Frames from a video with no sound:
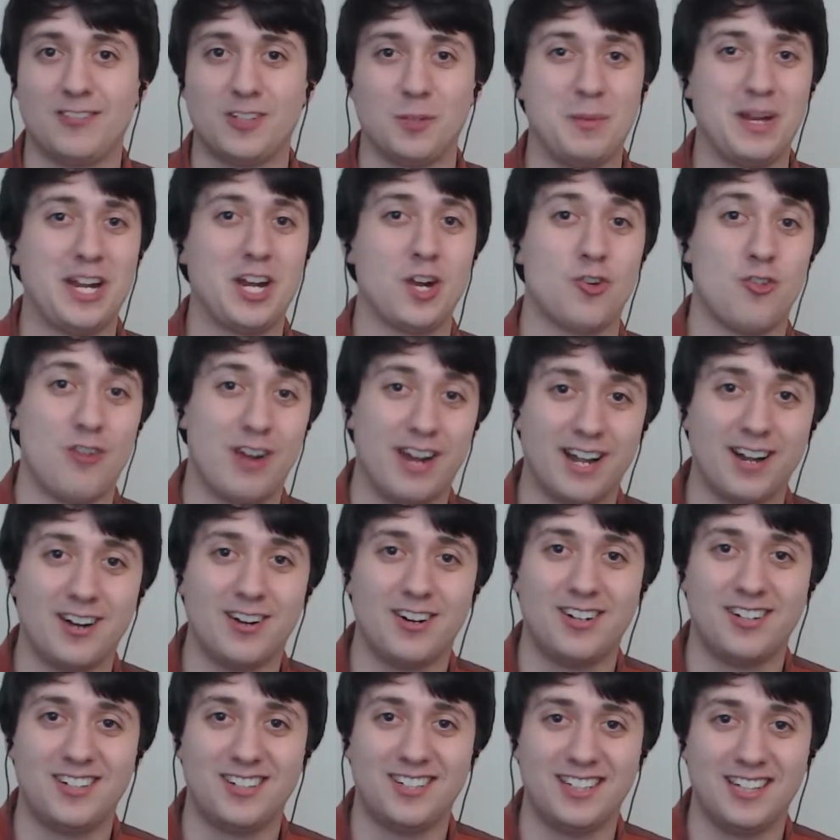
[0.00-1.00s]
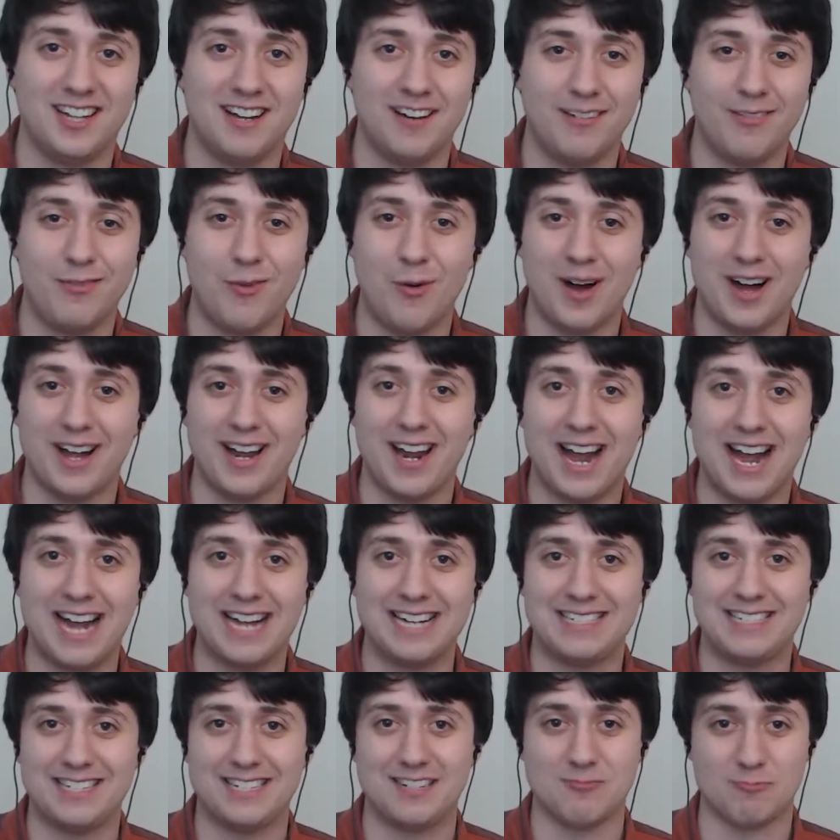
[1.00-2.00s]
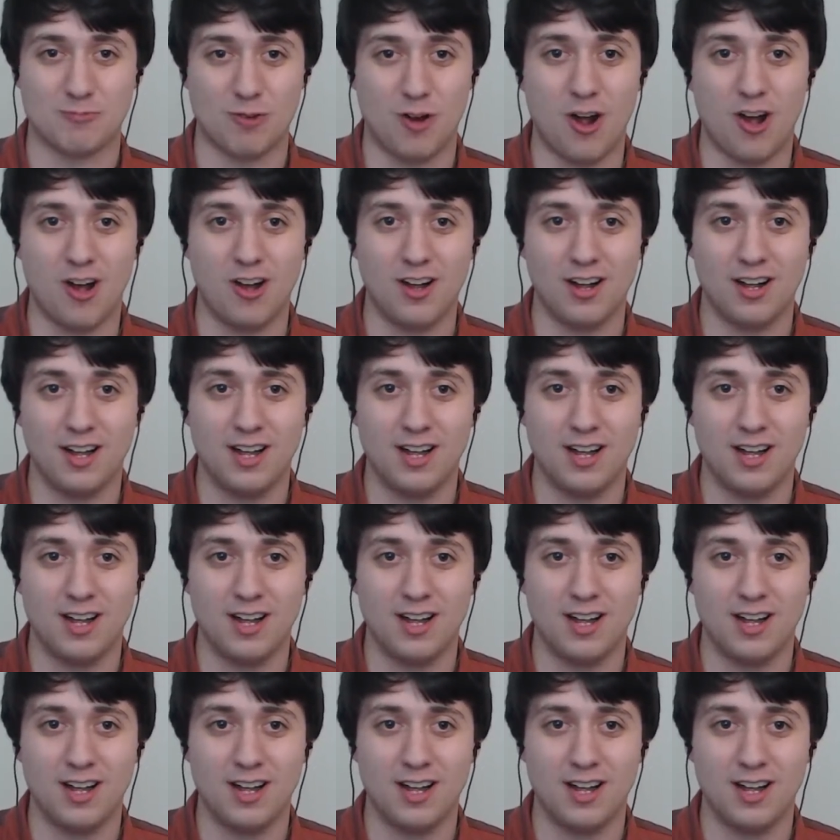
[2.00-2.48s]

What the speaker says: to be critical of what I did wrong